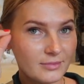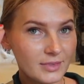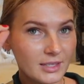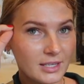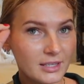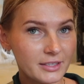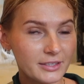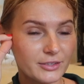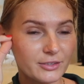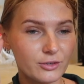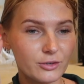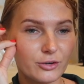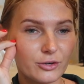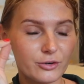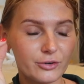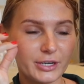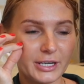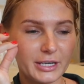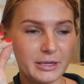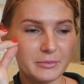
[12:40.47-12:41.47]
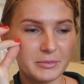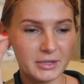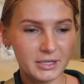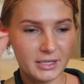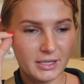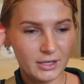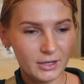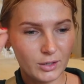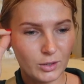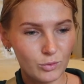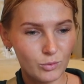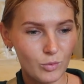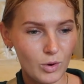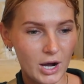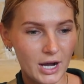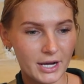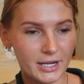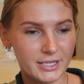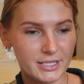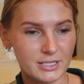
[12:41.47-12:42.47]
little cream
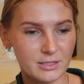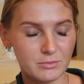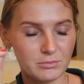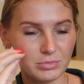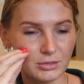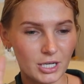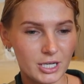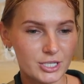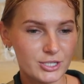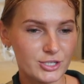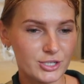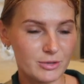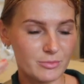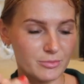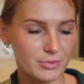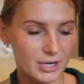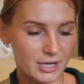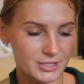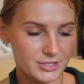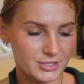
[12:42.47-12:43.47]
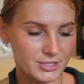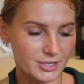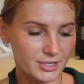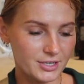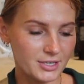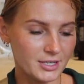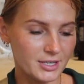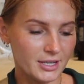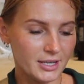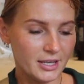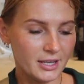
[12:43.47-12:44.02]
wand blush and bronzer.